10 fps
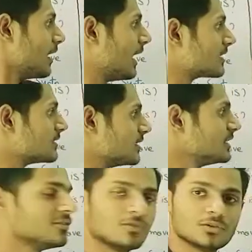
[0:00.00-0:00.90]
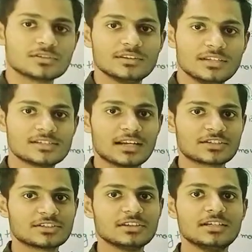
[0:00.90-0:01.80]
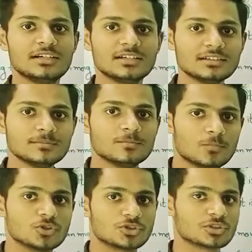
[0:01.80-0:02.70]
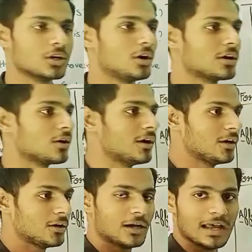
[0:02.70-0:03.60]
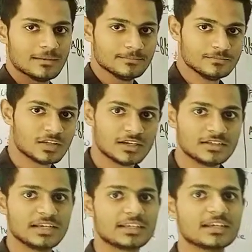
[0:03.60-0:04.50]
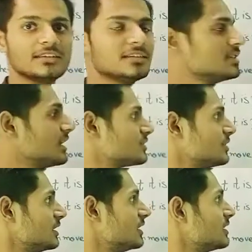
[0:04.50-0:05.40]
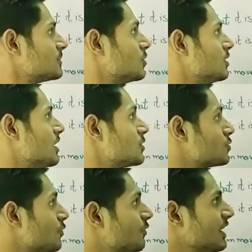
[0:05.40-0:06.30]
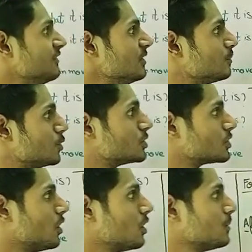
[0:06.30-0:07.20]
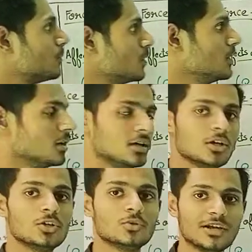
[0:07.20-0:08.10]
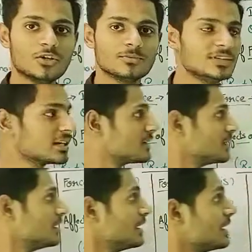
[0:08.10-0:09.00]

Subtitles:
exerting the force in this direction, then it is push. Or I am taking in this direction, then it is pull. So when we push or pull to an object,